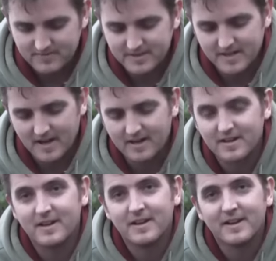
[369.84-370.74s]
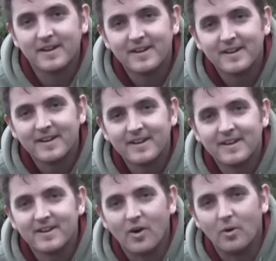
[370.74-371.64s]
dark
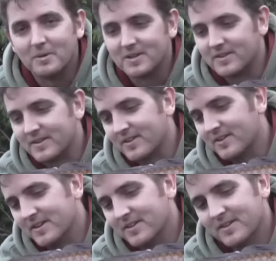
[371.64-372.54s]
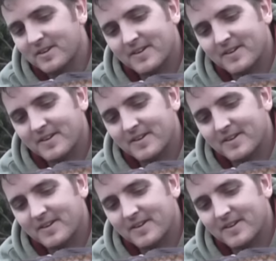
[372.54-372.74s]
commons that they got in here.